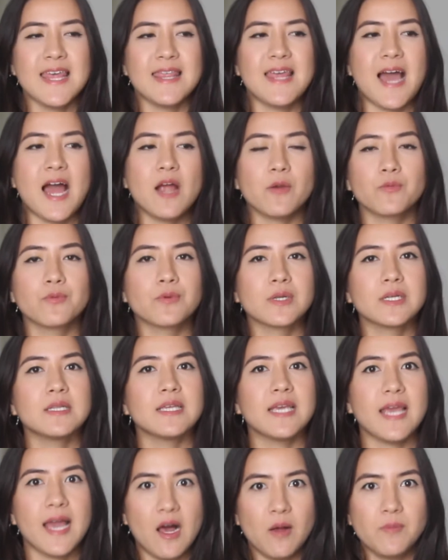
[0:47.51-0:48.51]
that
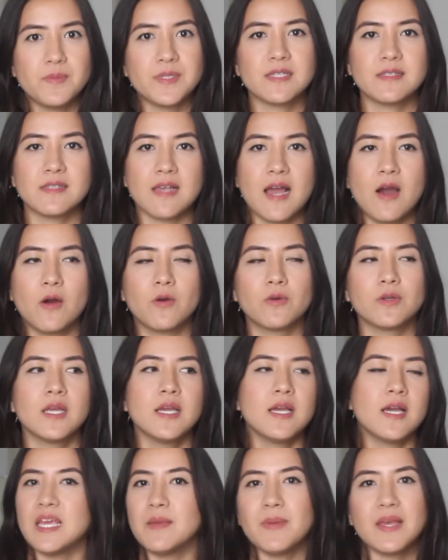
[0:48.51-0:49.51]
really helped us out,
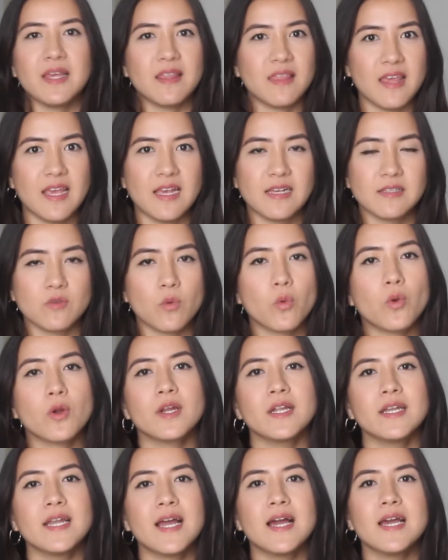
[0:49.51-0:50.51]
keeping things
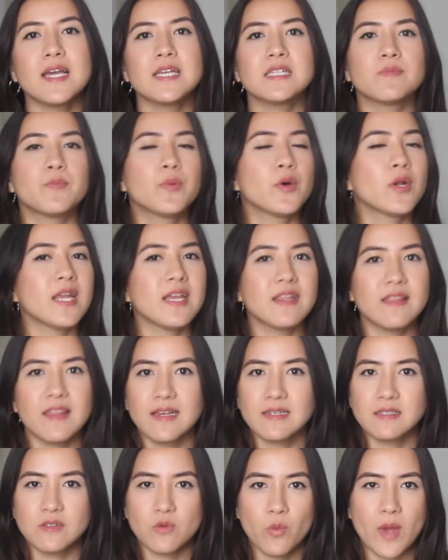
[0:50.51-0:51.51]
organized, putting
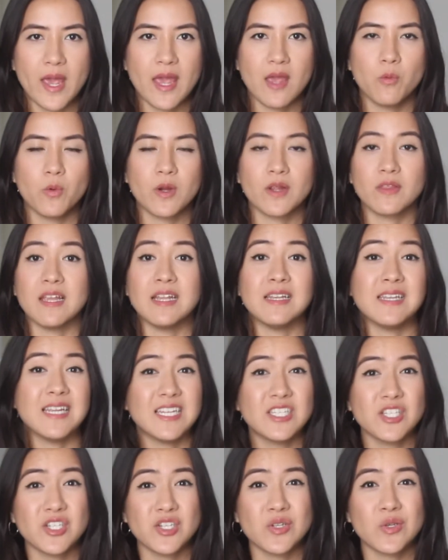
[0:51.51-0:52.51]
things away where they
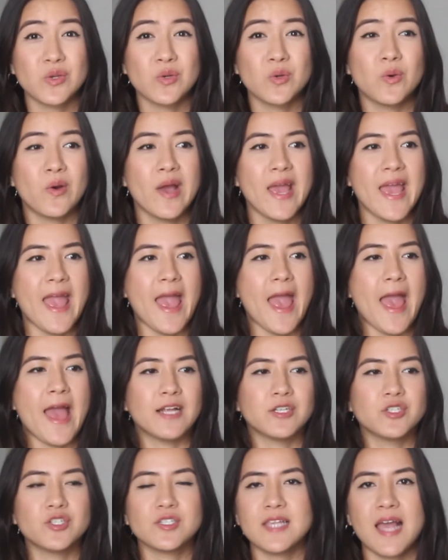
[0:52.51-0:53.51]
need to,
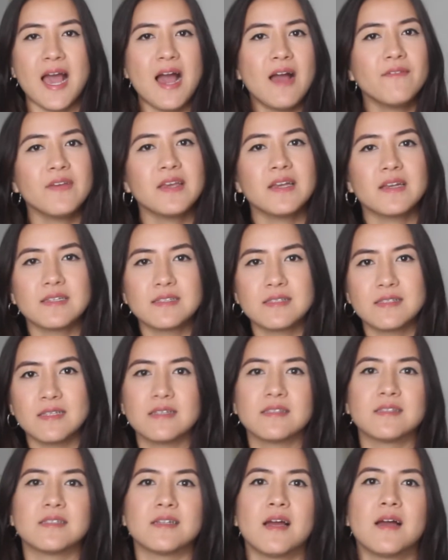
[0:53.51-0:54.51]
and just having a
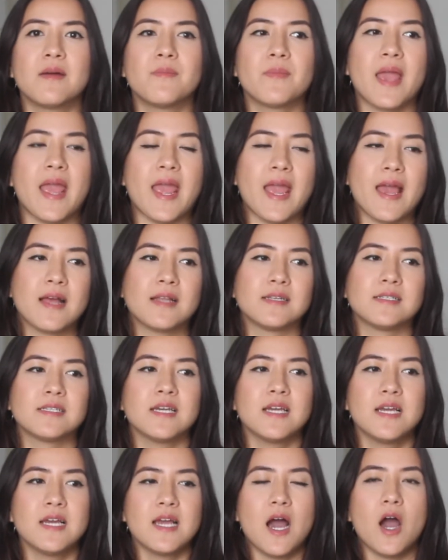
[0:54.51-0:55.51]
system and
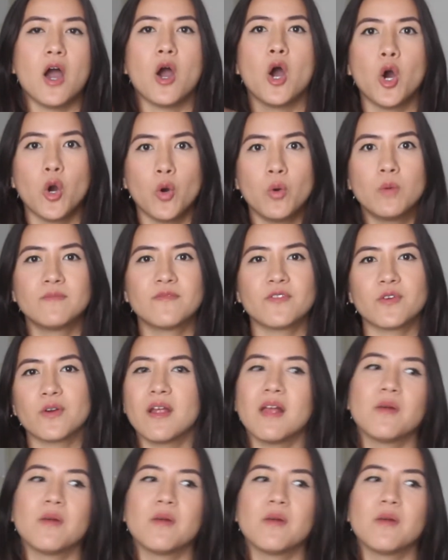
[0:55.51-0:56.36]
a home for